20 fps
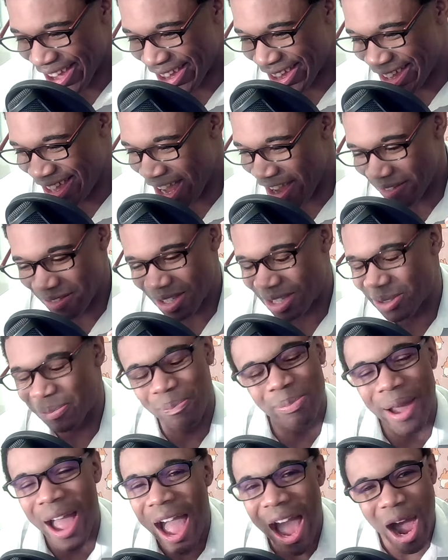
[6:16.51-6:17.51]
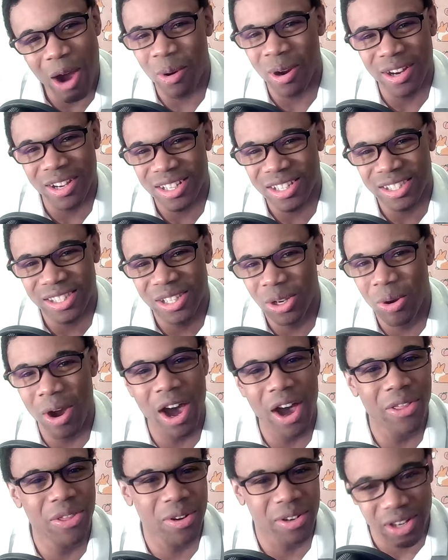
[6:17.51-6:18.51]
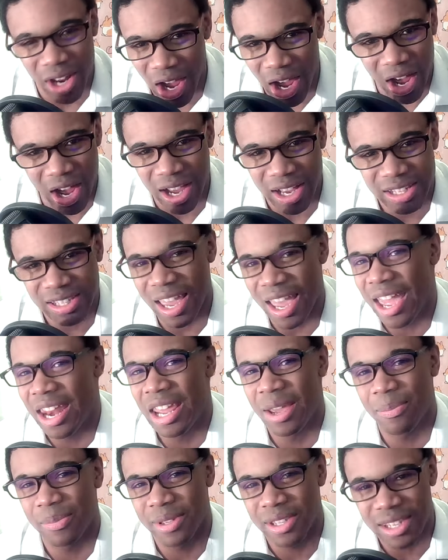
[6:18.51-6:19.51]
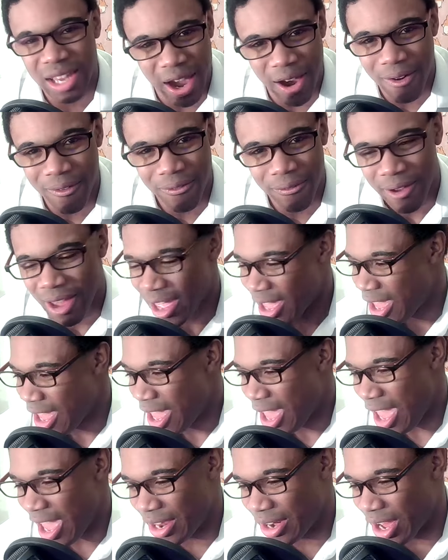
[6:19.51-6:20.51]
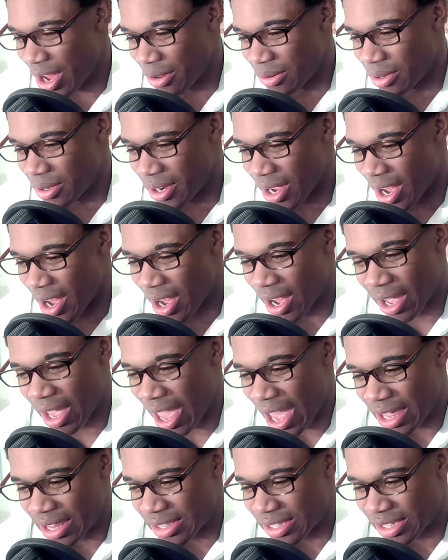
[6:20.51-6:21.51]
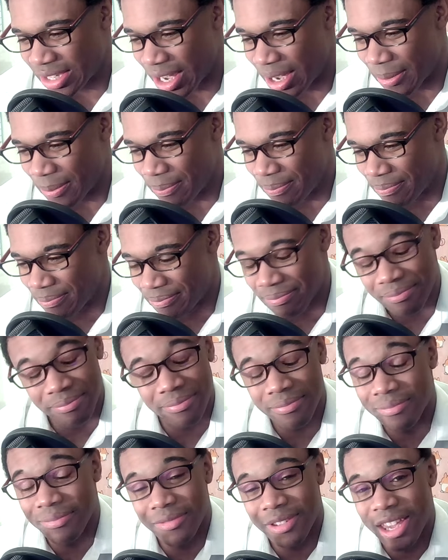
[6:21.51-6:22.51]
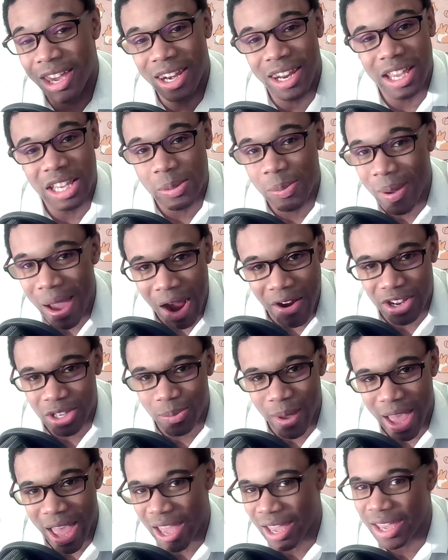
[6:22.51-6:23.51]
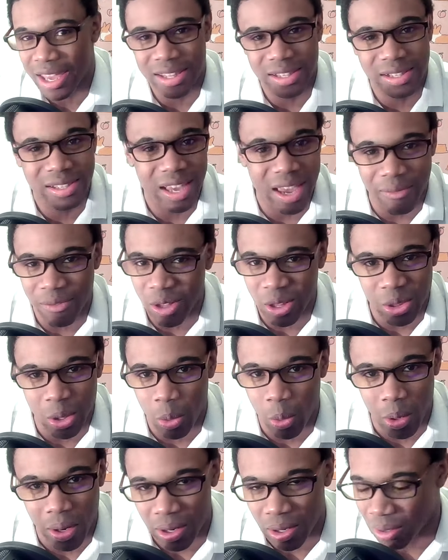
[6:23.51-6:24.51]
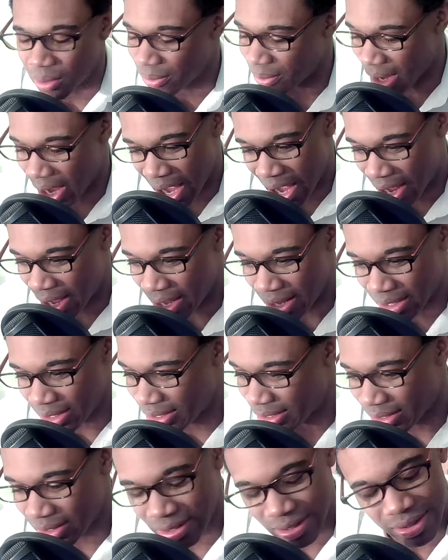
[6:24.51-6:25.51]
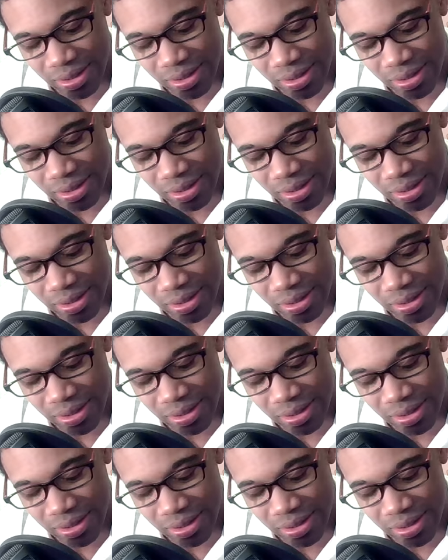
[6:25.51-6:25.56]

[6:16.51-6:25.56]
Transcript: gives powers to other dogs and himself, and Underdog ends up getting his powers back and saving the world. Uh, it's,